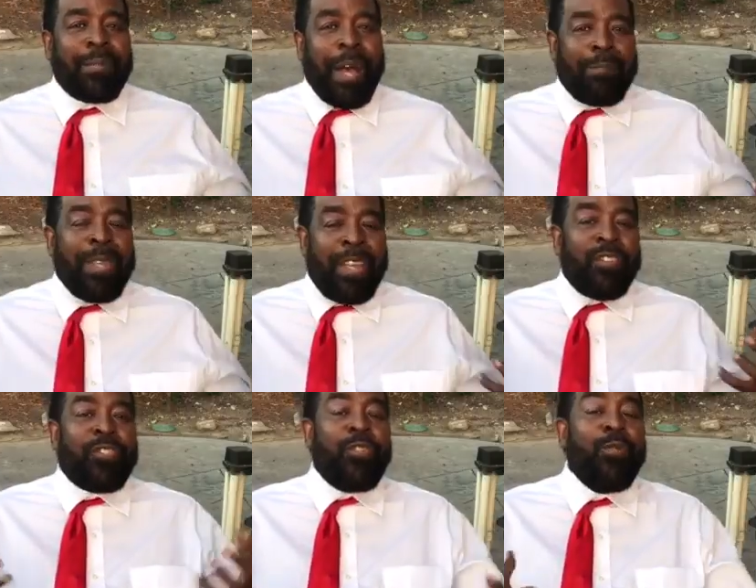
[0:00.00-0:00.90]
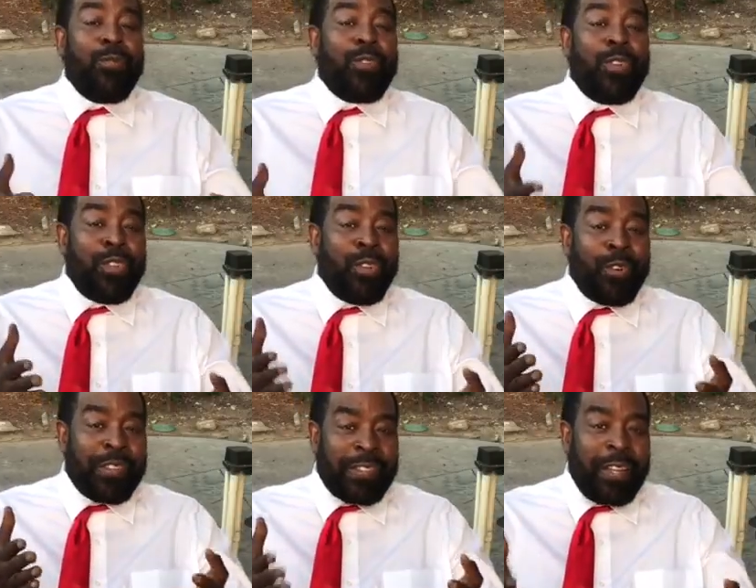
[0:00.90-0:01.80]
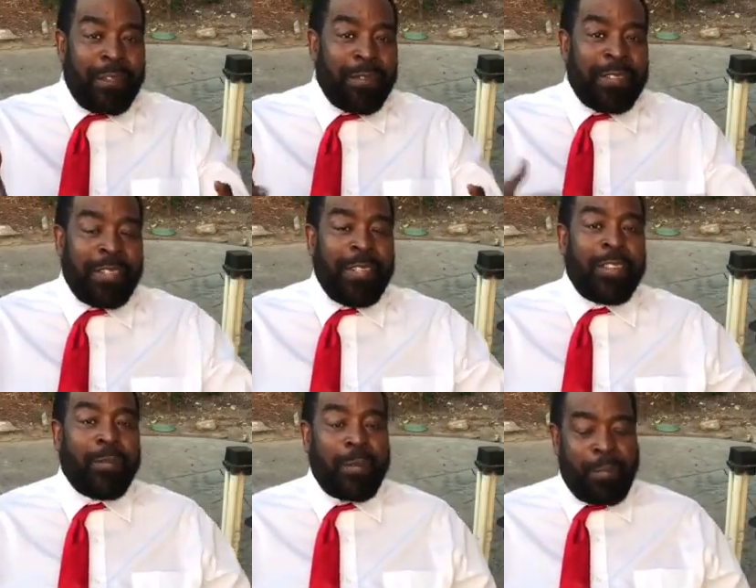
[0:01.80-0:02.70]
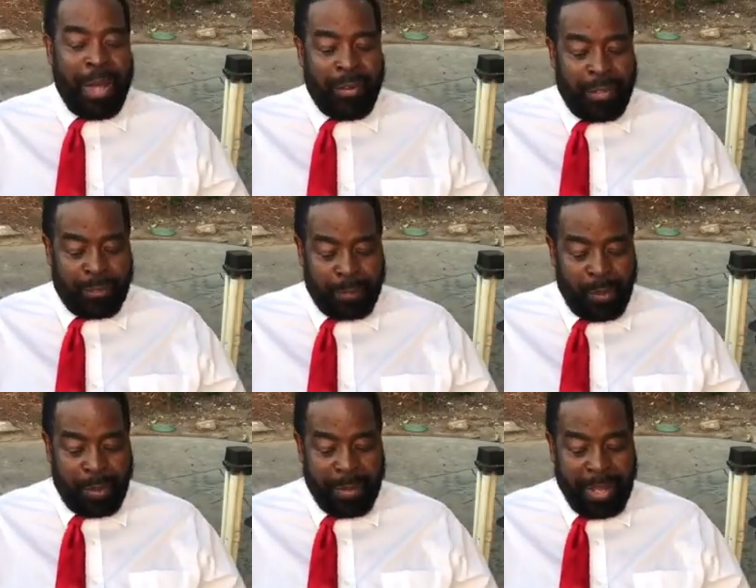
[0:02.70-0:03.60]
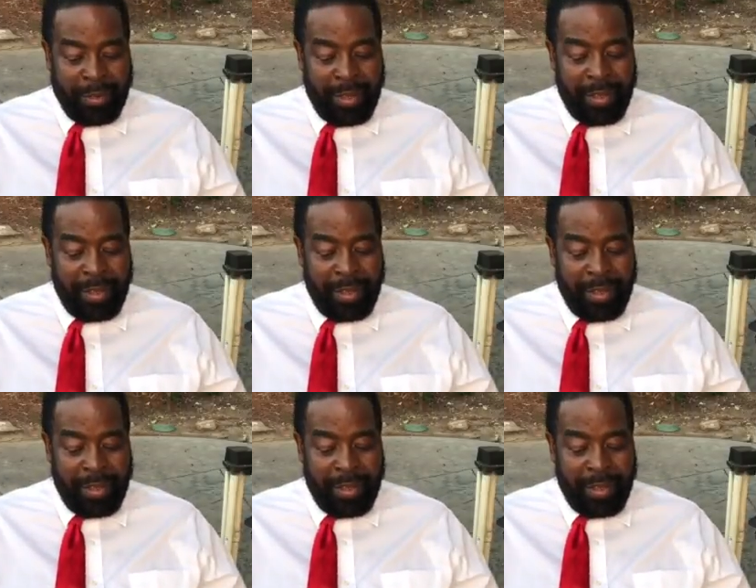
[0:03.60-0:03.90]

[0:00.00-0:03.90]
by being true to yourself, as Elizabeth Browning spoke about,